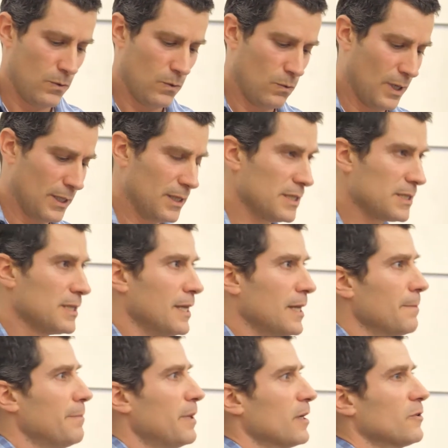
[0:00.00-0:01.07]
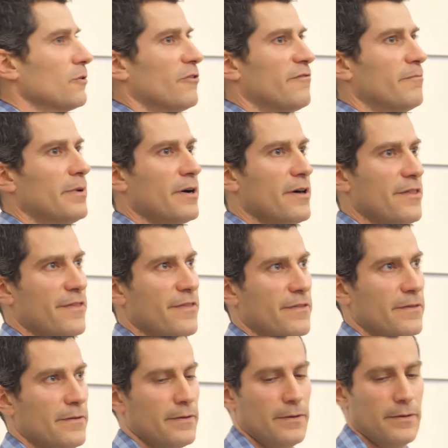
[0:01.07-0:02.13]
what is the impact of birth
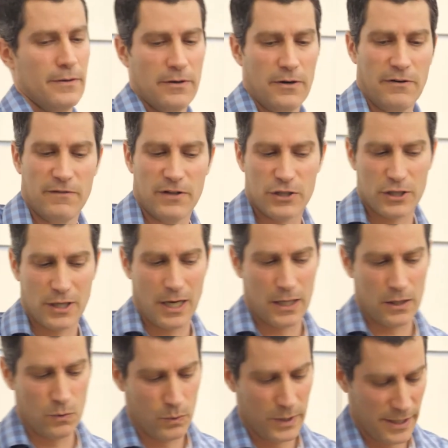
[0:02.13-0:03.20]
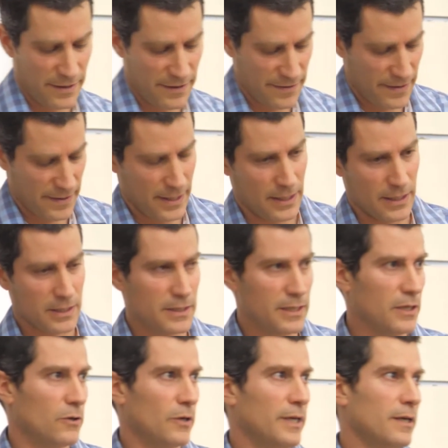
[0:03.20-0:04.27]
of a child with
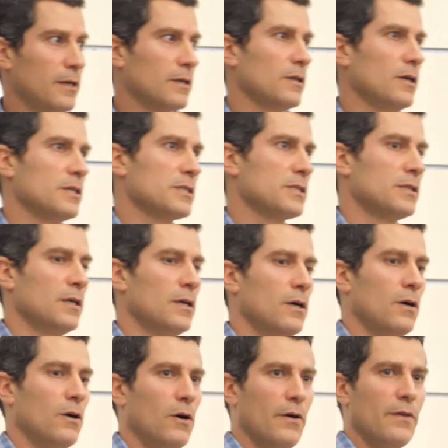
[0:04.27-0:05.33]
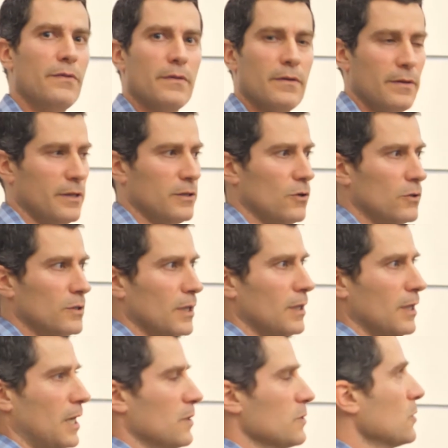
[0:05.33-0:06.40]
ASD or hearing loss on the
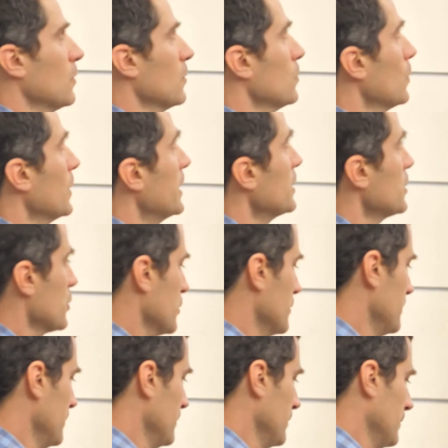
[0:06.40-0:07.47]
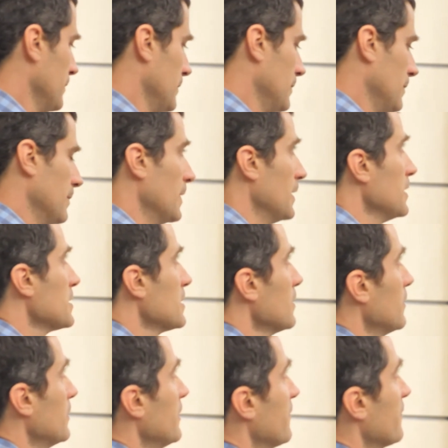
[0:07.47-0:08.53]
total household wage? Is there
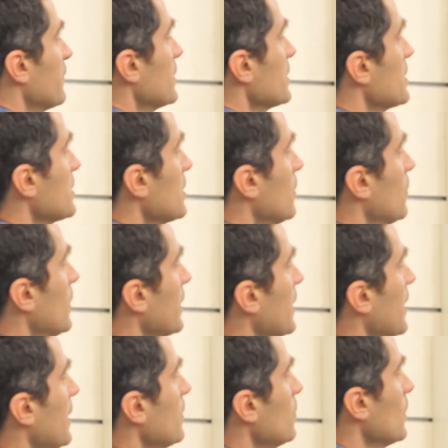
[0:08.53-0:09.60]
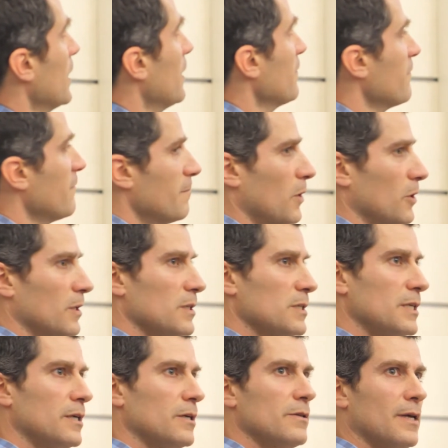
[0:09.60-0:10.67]
a difference? So again, we have models
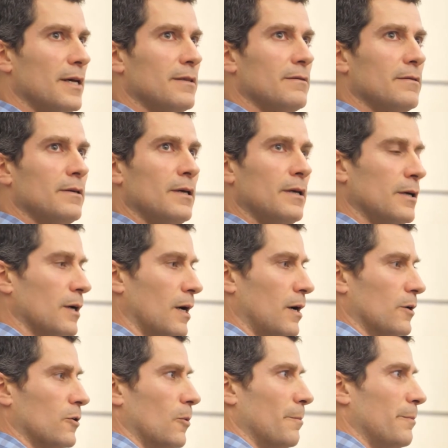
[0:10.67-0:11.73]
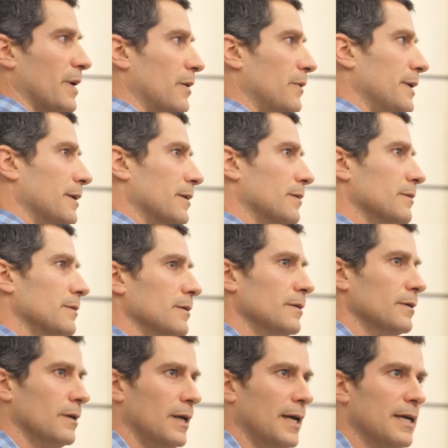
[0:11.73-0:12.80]
here that are comparing
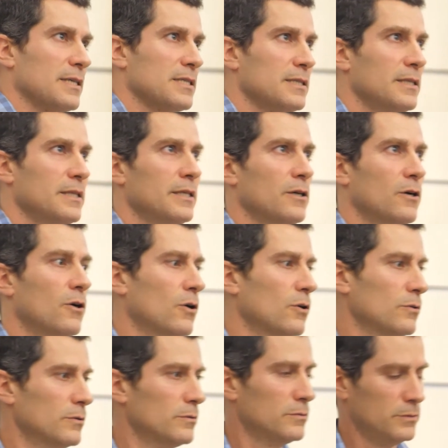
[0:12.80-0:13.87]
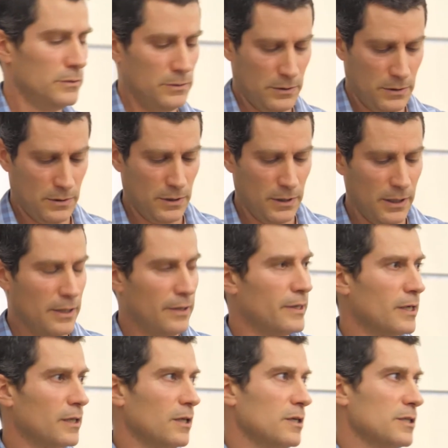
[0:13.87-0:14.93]
ASD or
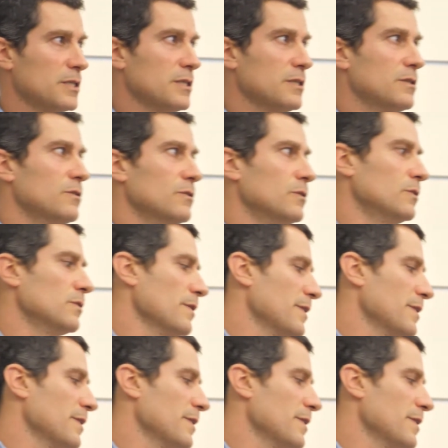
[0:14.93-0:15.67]
hearing loss to